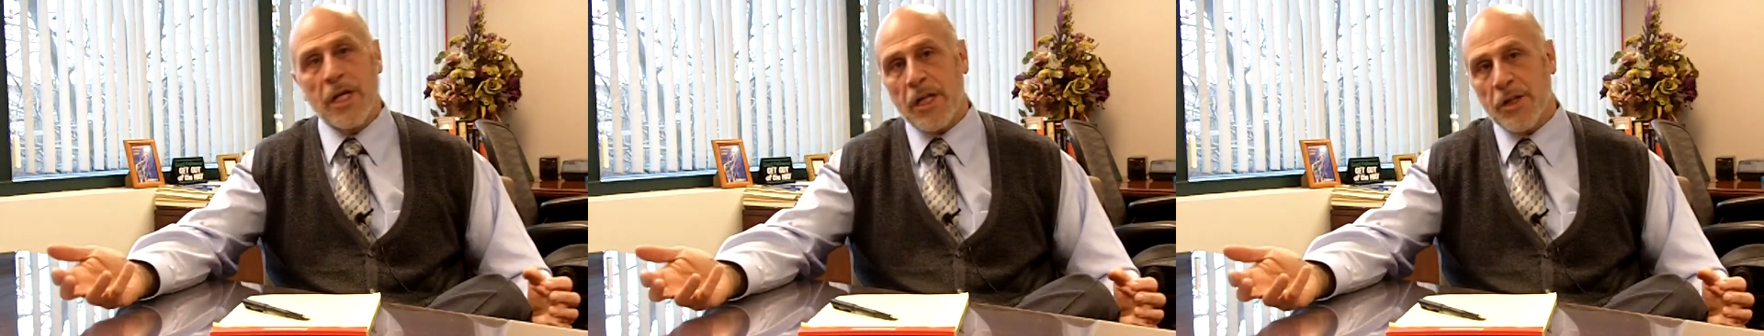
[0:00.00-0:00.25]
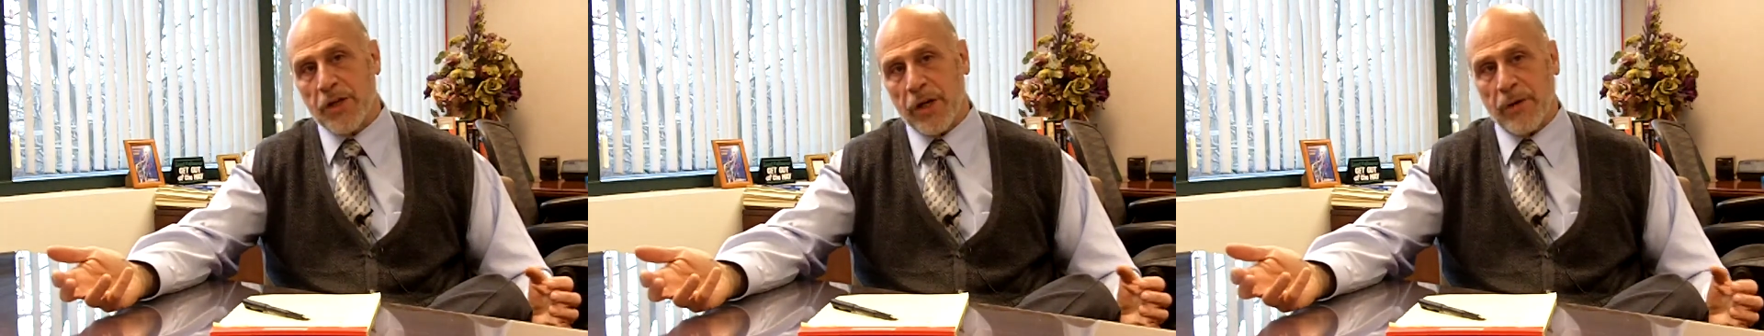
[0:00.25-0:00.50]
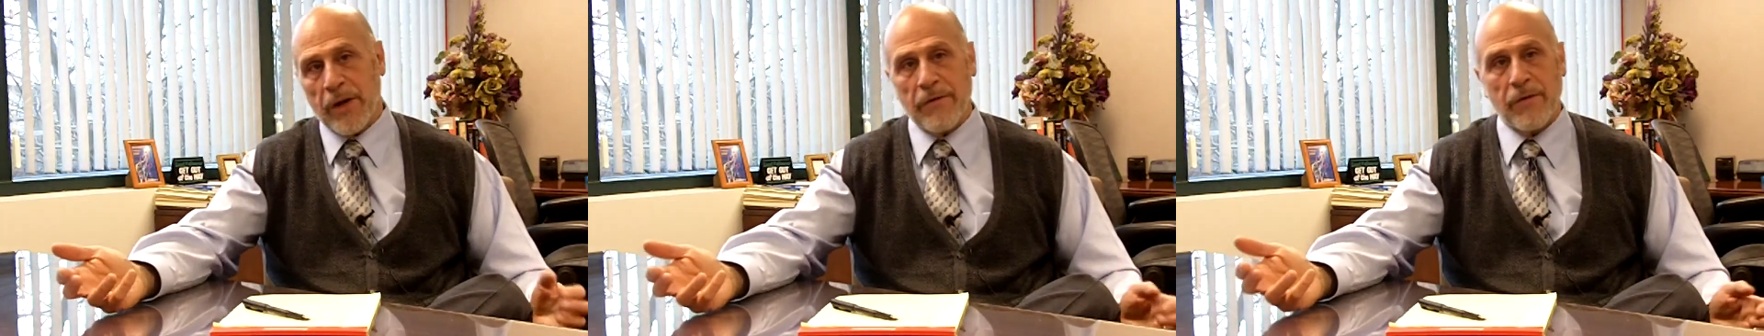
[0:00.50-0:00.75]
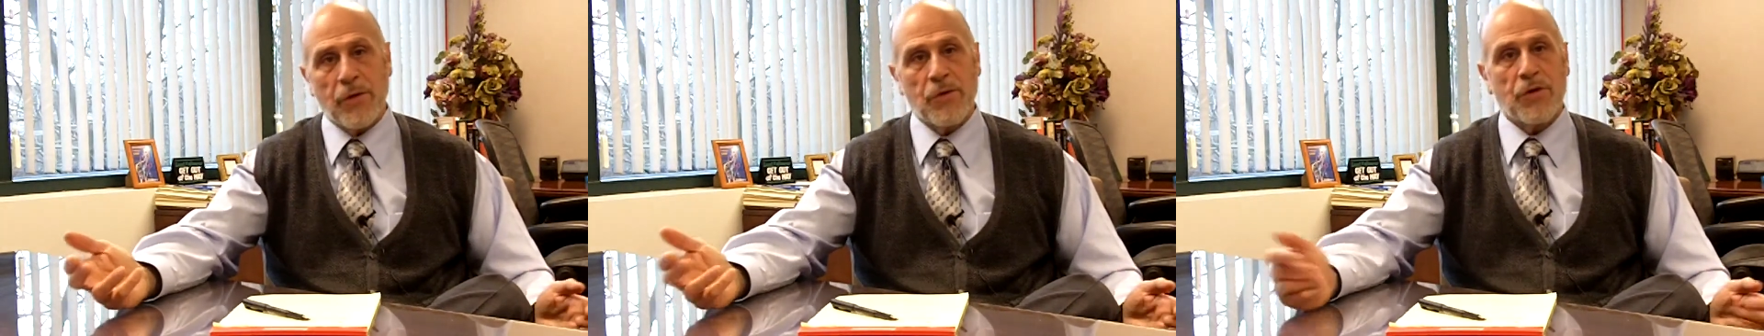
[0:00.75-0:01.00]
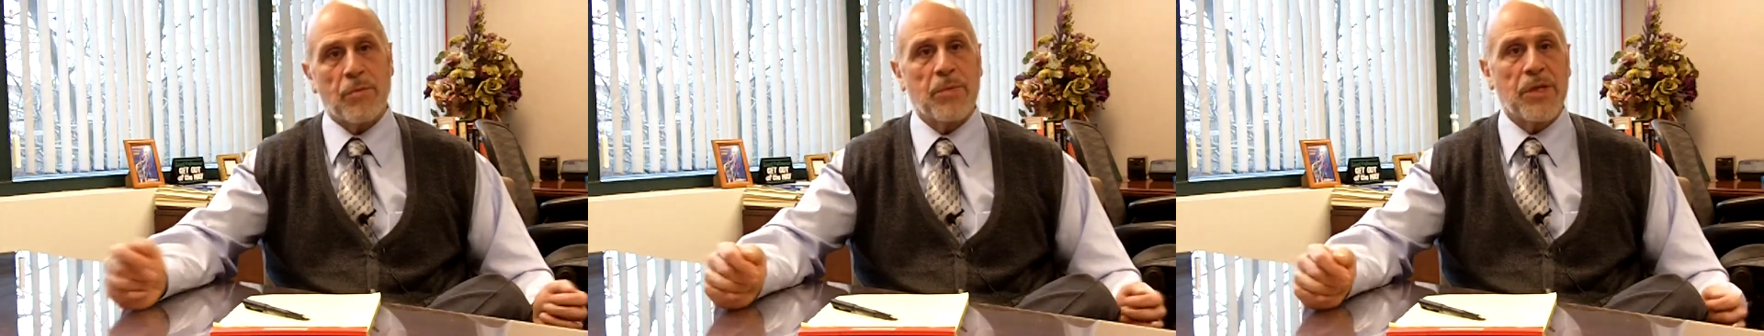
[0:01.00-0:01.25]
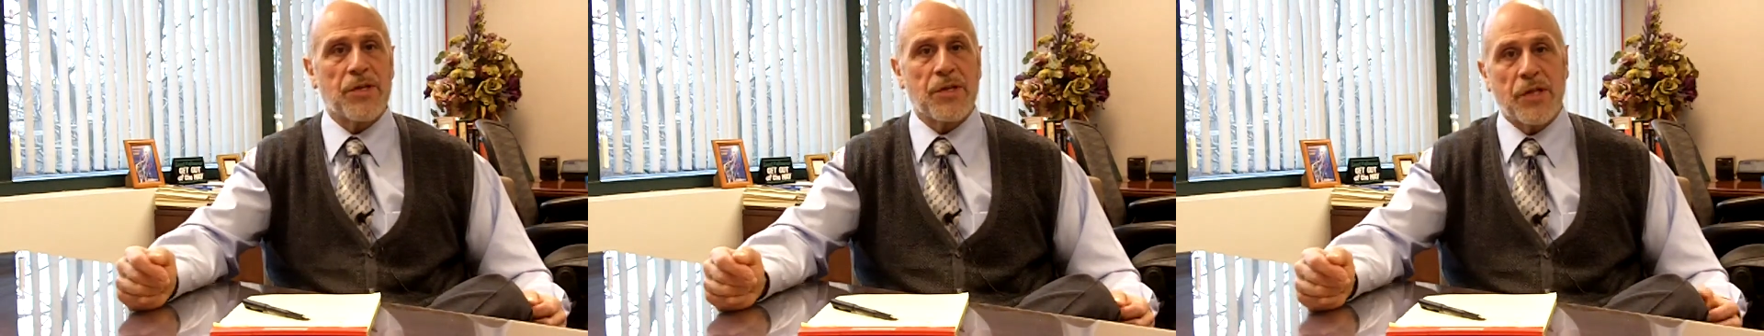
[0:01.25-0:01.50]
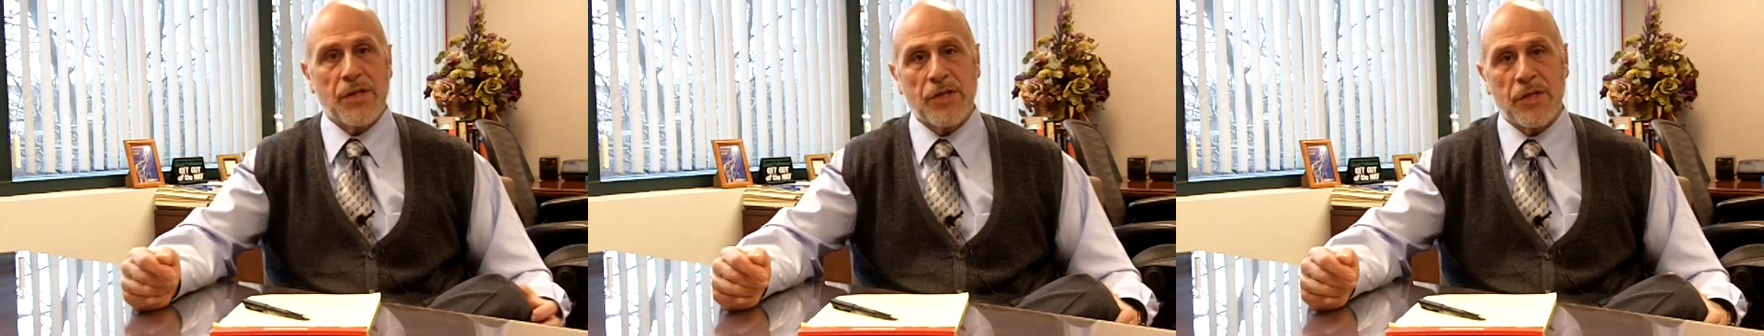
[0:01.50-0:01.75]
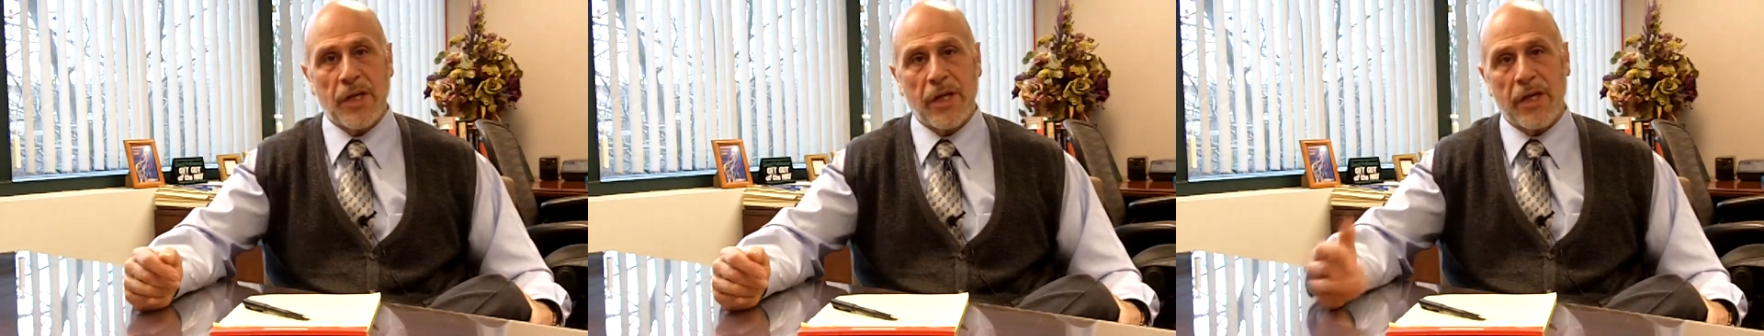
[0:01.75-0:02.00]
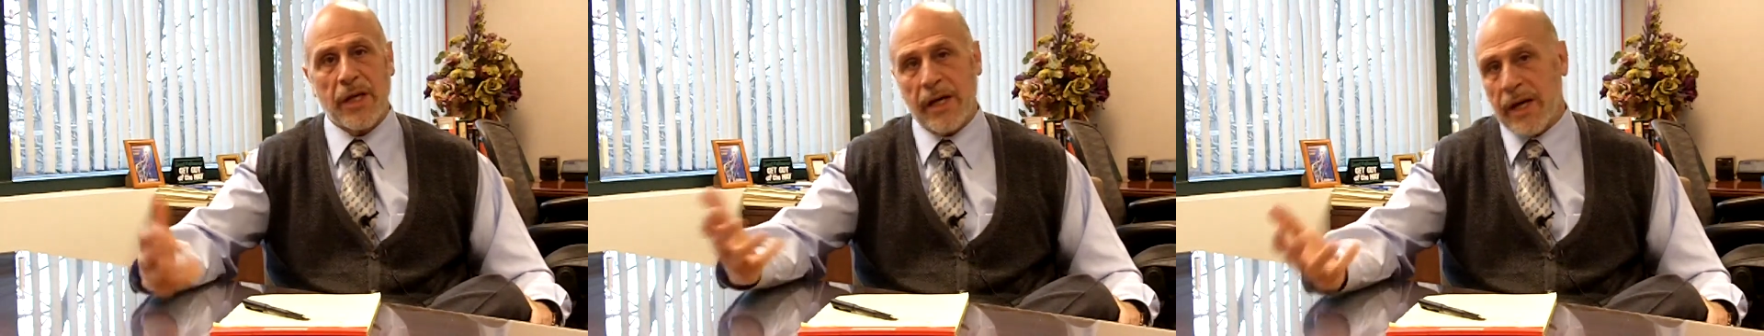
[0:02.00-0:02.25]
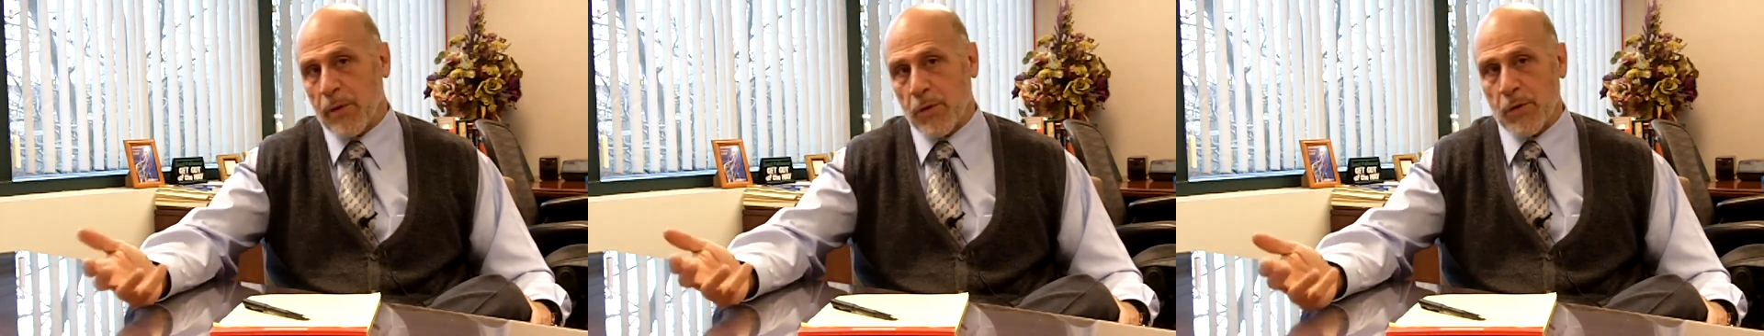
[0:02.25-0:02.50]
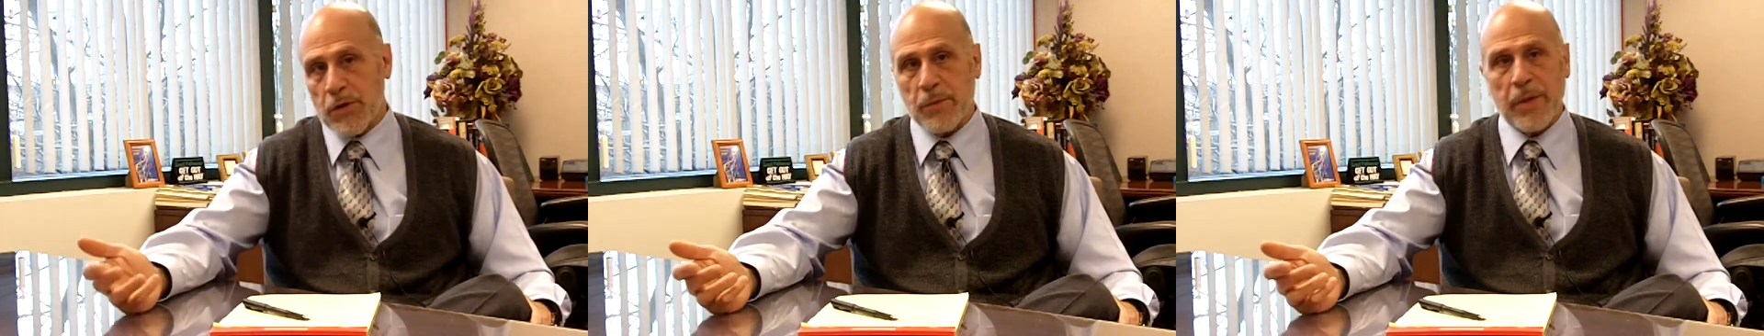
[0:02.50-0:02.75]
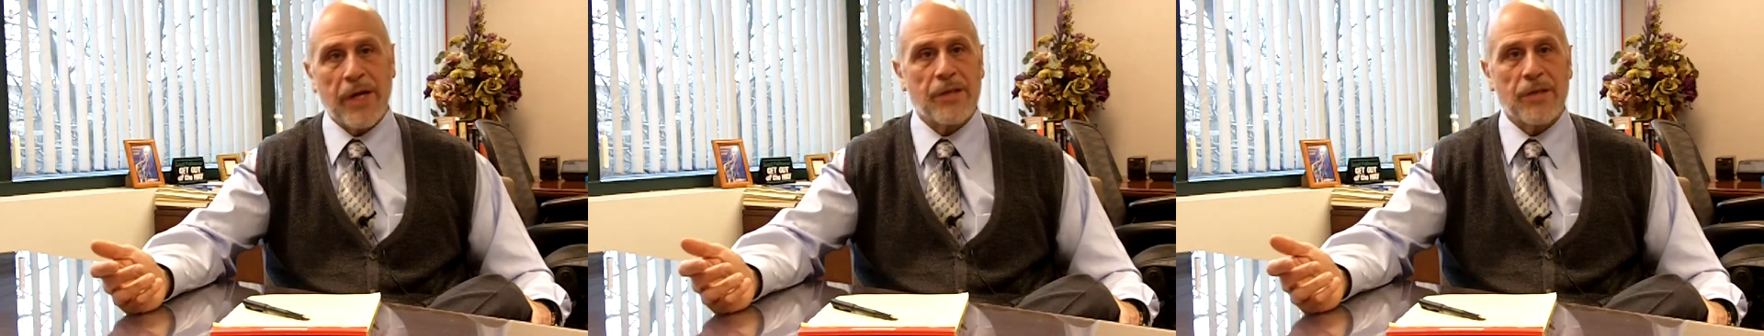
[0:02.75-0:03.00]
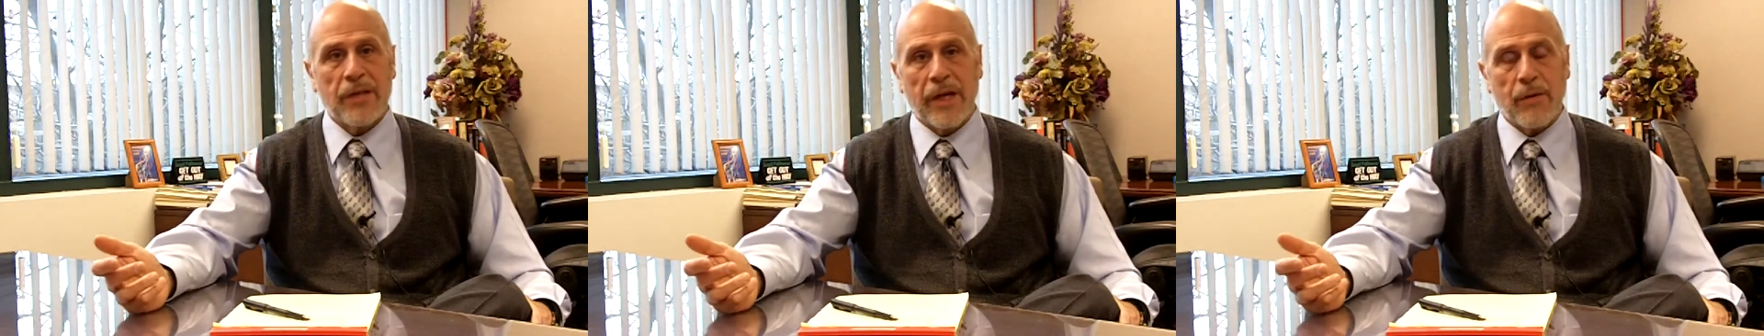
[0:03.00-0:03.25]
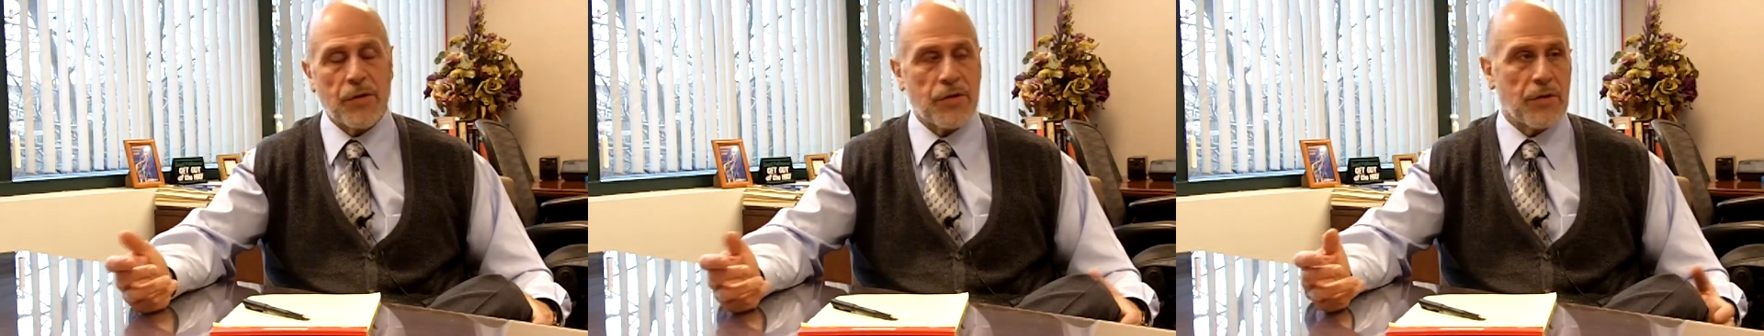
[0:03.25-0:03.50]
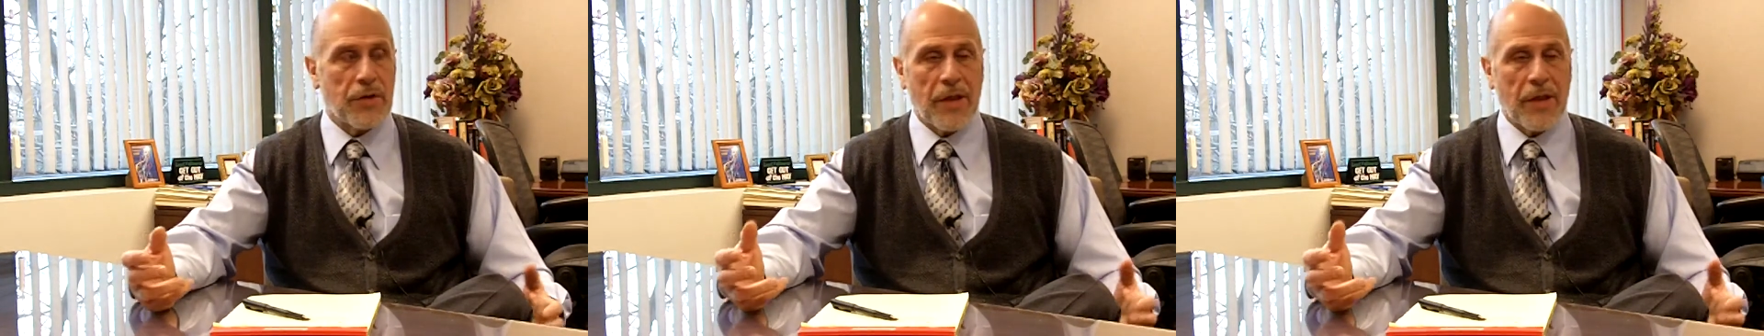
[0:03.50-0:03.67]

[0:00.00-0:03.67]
generate future business. And our response to that was,